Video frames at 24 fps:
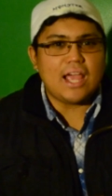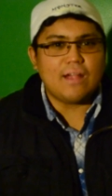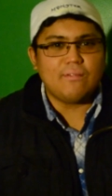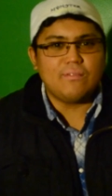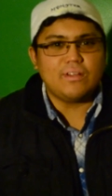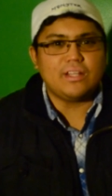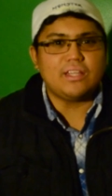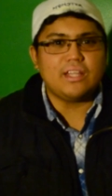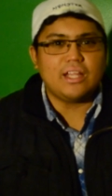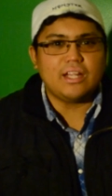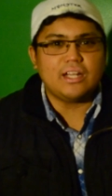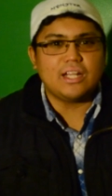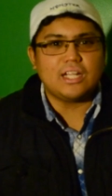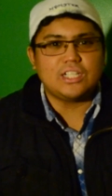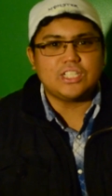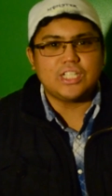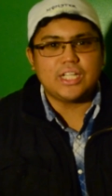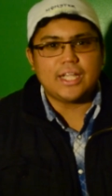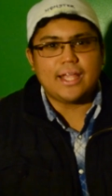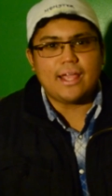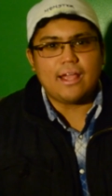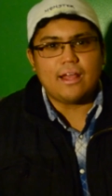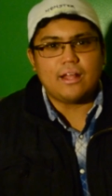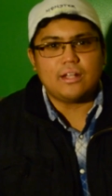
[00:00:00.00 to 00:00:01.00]
everything that she
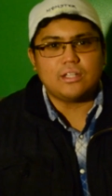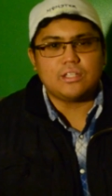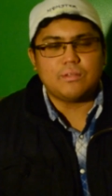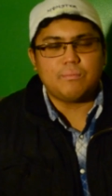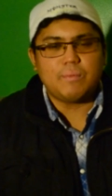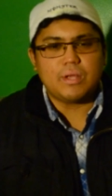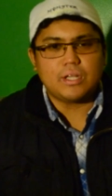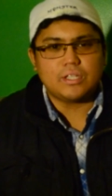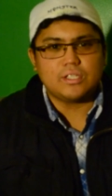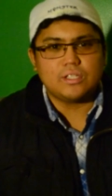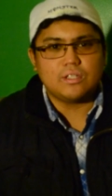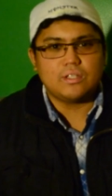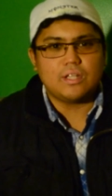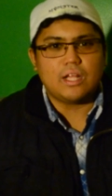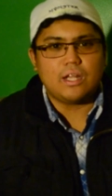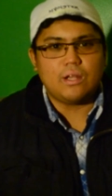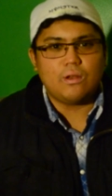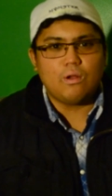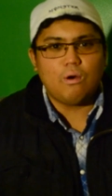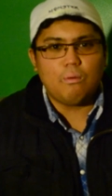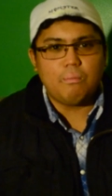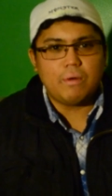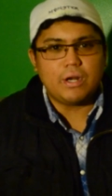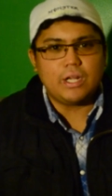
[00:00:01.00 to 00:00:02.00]
can to make sure that
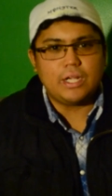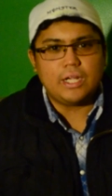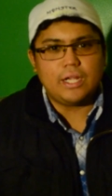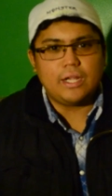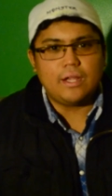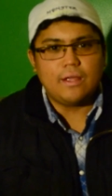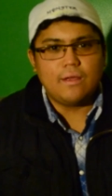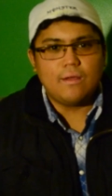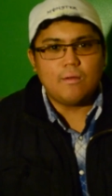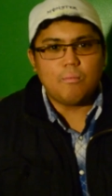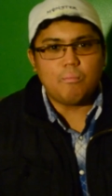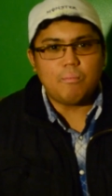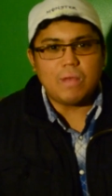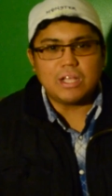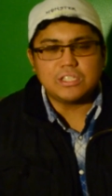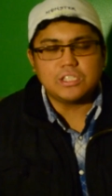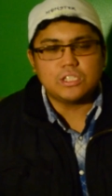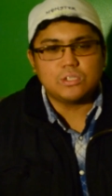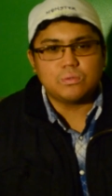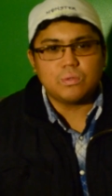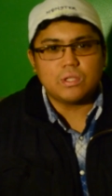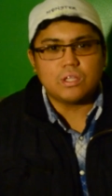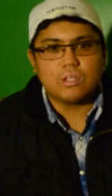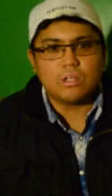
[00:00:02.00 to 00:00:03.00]
nobody
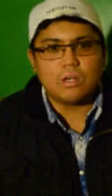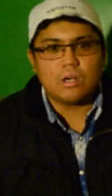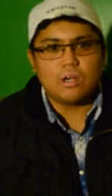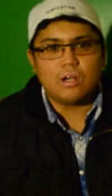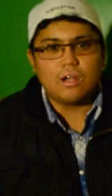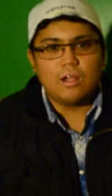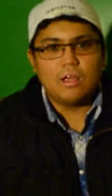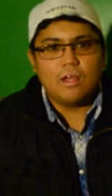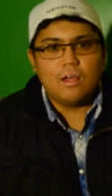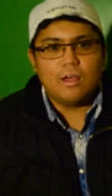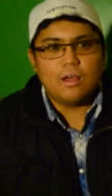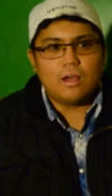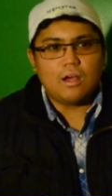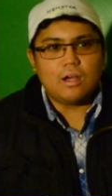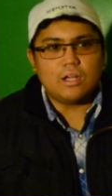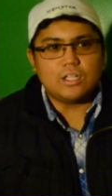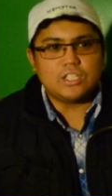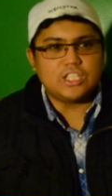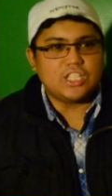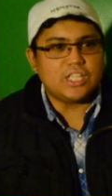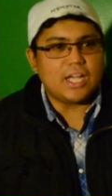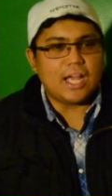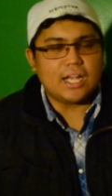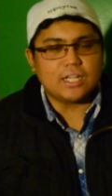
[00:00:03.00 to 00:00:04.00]
messes with her.
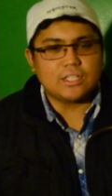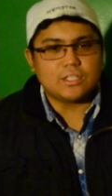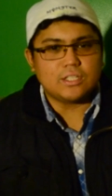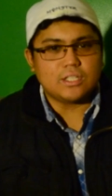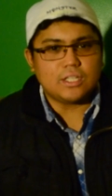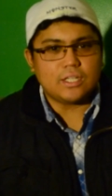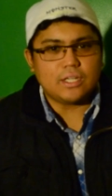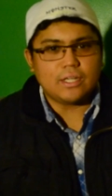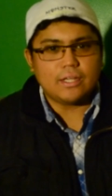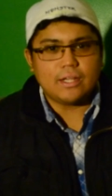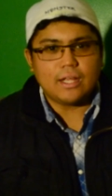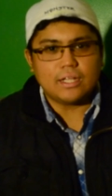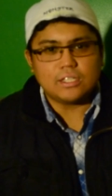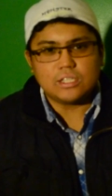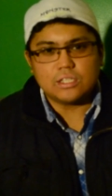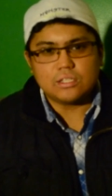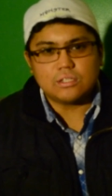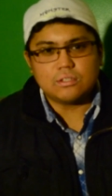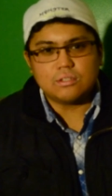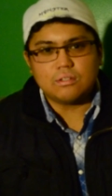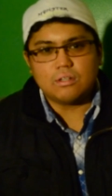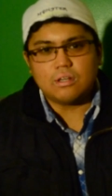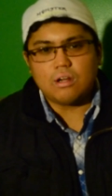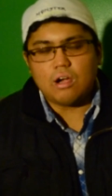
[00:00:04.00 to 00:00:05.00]
She actually gets
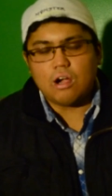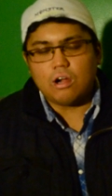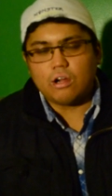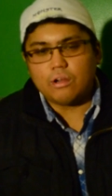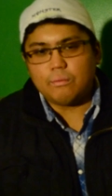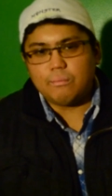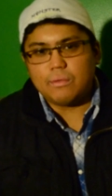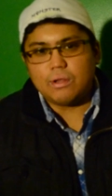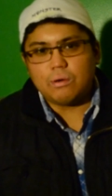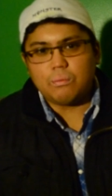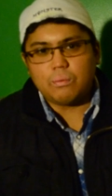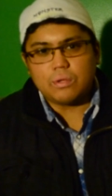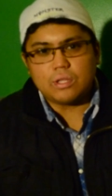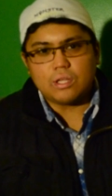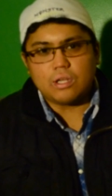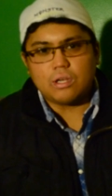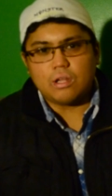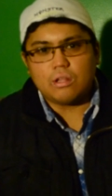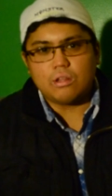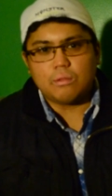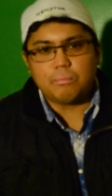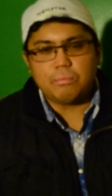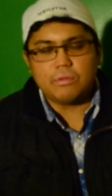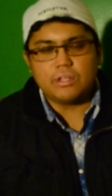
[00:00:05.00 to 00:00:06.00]
into an argument with
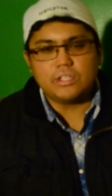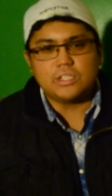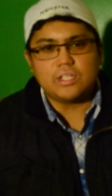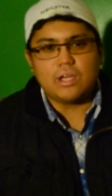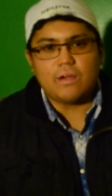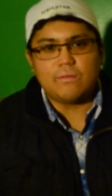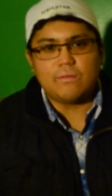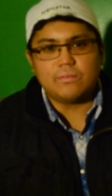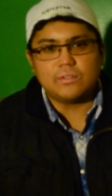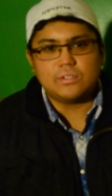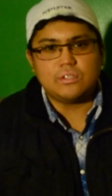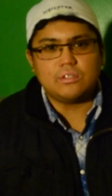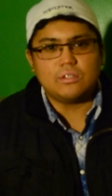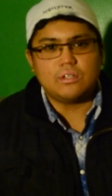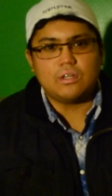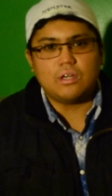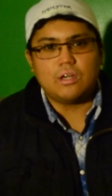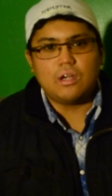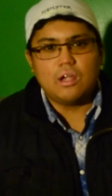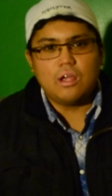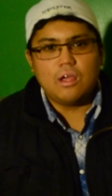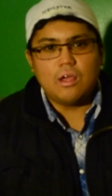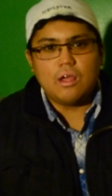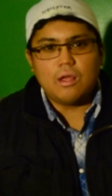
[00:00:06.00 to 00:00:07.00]
another police officer
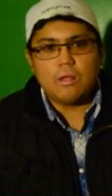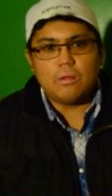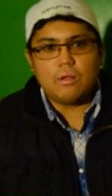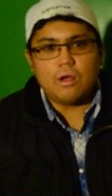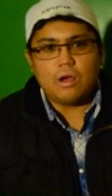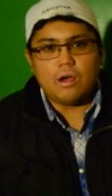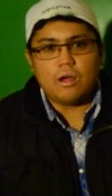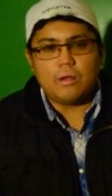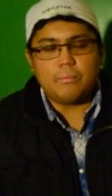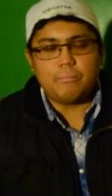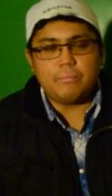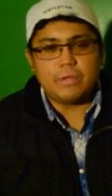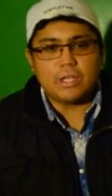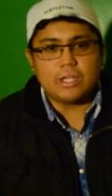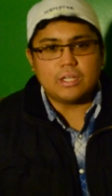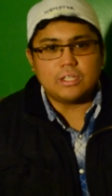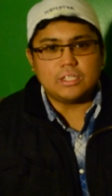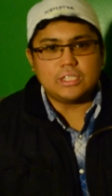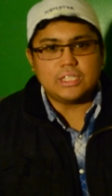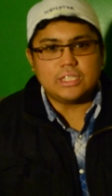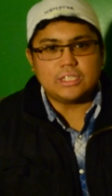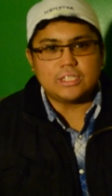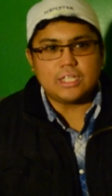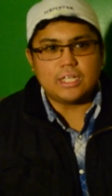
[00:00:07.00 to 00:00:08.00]
because
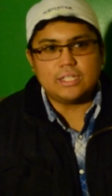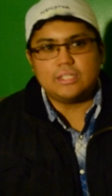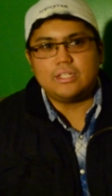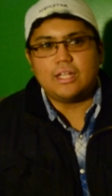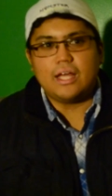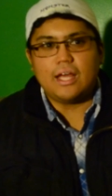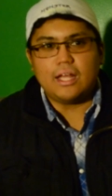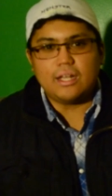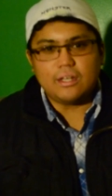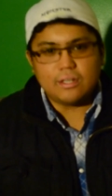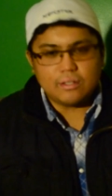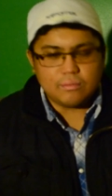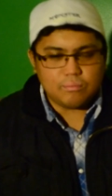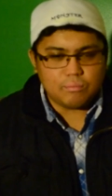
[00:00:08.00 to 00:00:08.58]
he said that